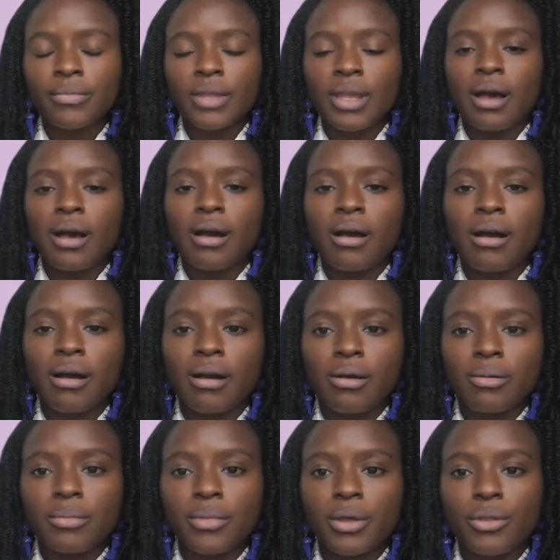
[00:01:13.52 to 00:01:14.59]

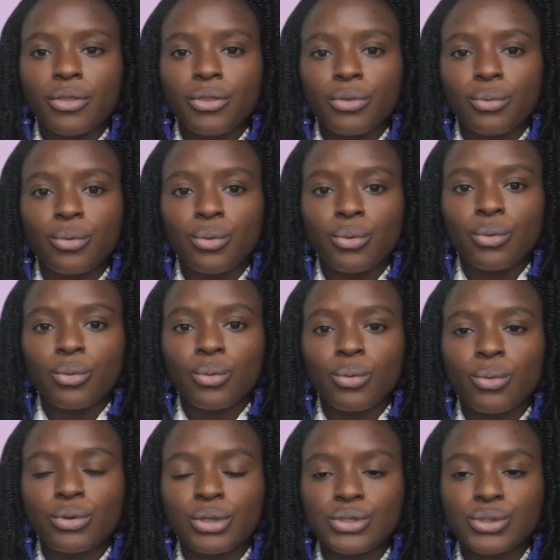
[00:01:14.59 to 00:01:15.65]
um, through
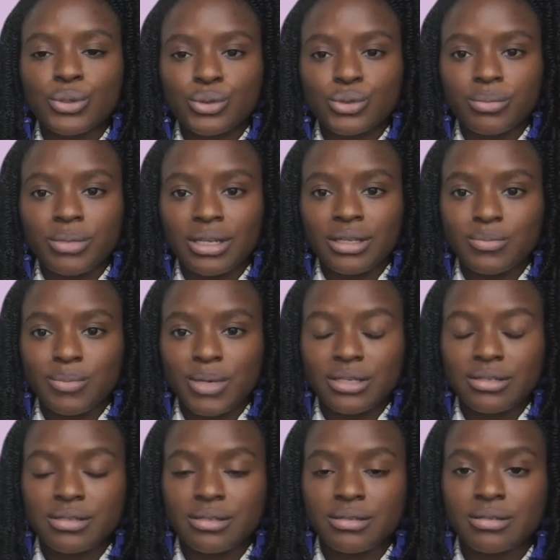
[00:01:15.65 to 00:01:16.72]
the social media
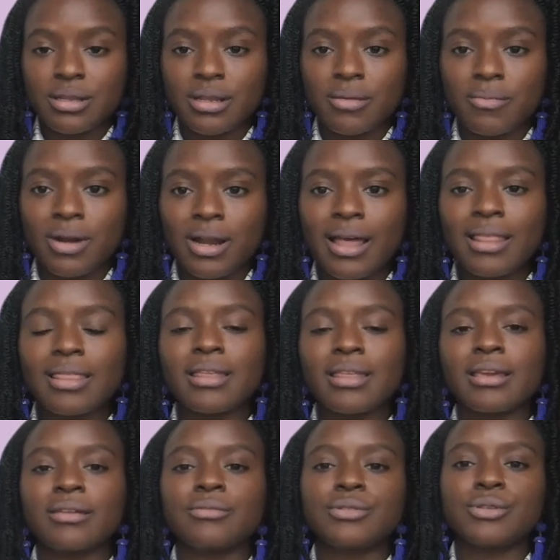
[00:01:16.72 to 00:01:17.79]
spaces. And when I
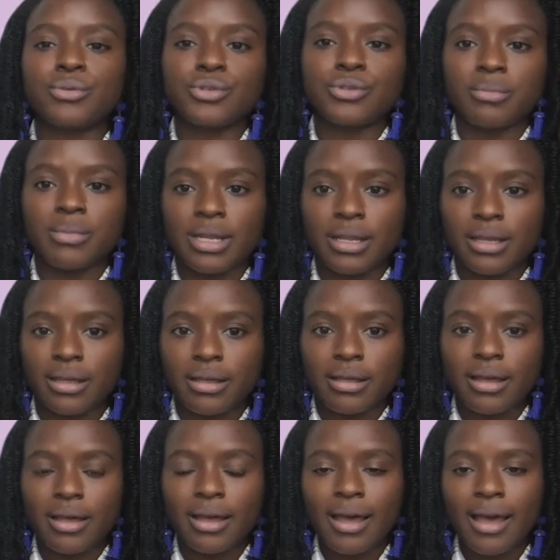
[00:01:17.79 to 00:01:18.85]
think of social media,
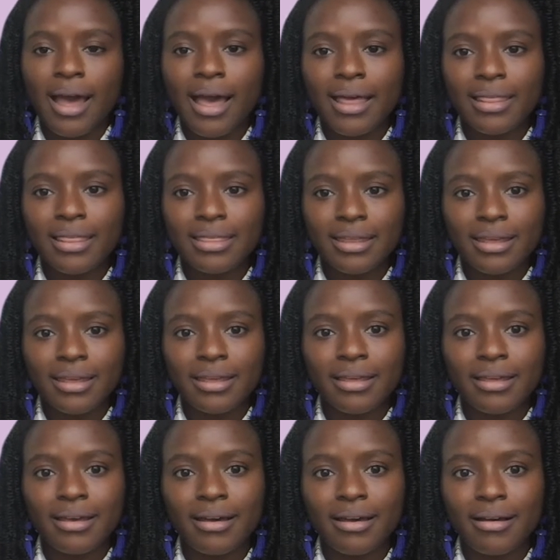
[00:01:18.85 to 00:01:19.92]
I
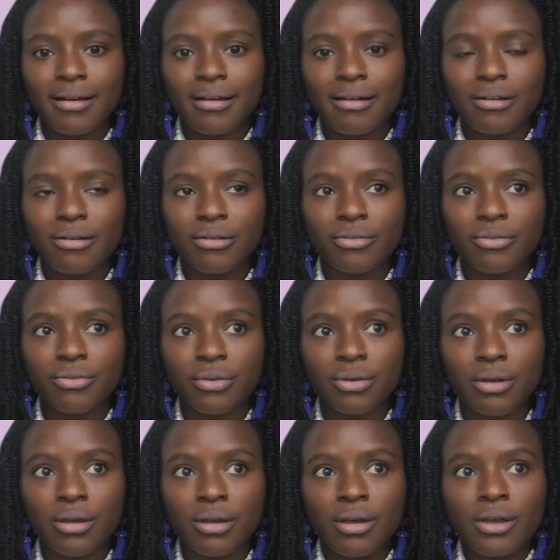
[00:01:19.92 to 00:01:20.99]
think of
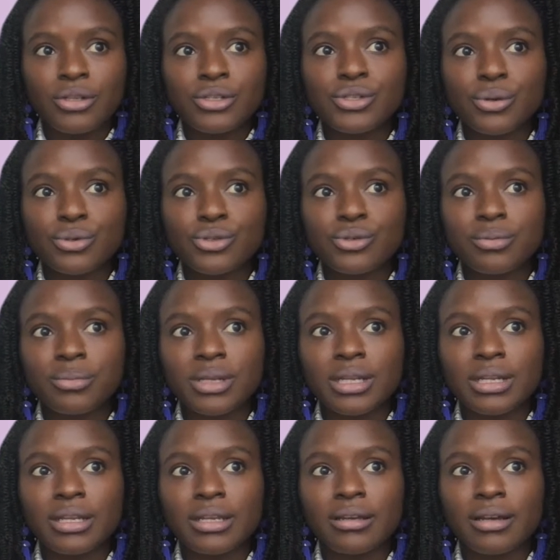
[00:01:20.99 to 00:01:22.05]

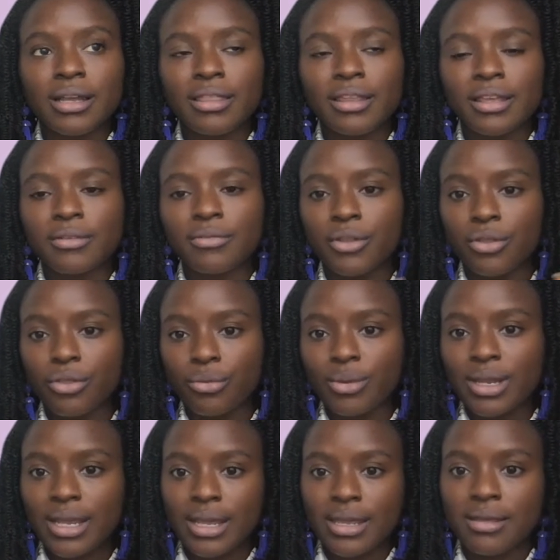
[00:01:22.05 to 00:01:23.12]
I think of the
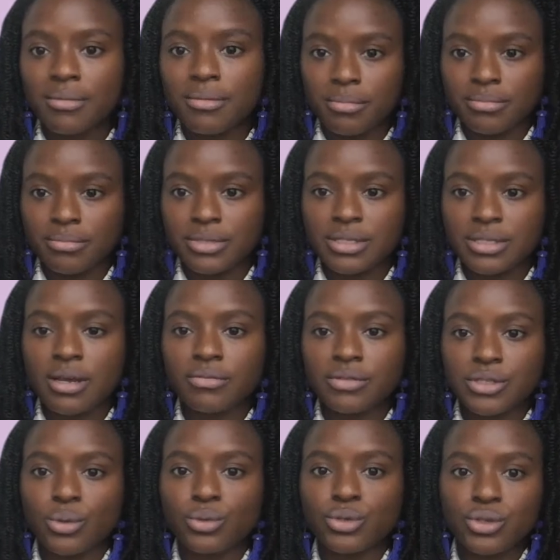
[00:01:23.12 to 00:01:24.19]
three M's of
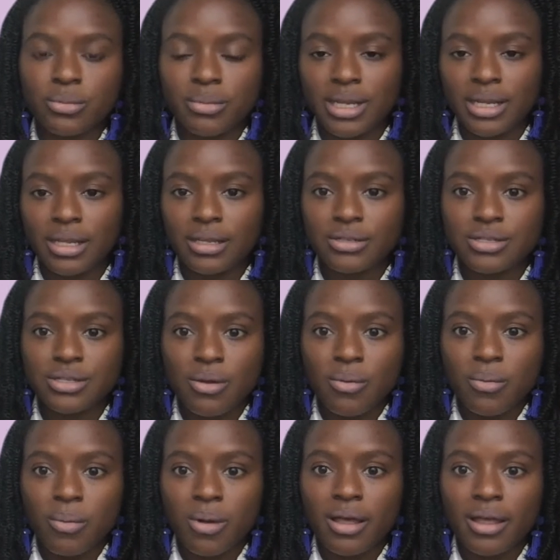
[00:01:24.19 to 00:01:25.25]
social media. So
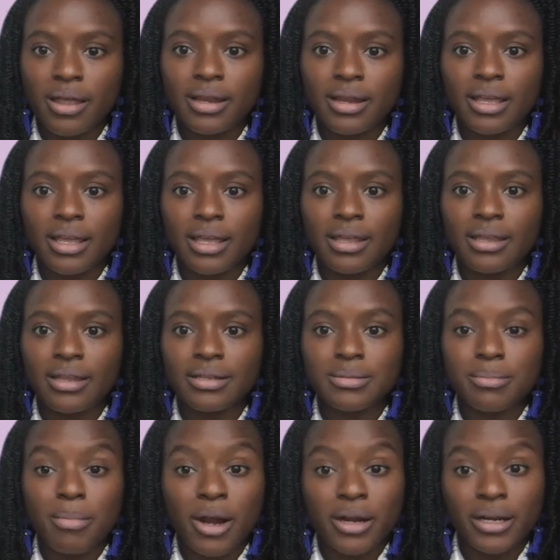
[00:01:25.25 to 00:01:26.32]
one is
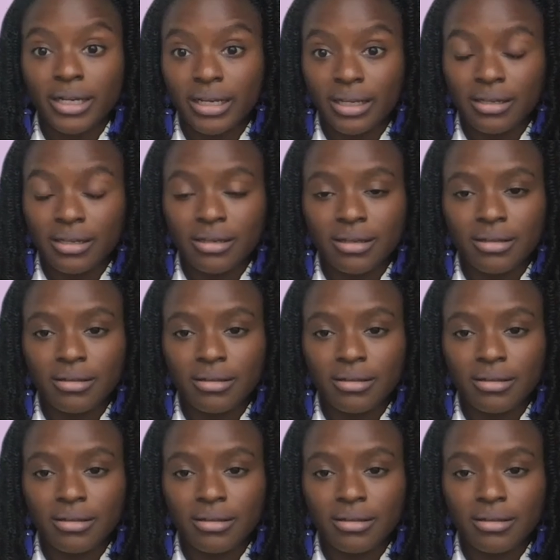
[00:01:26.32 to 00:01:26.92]
marketing,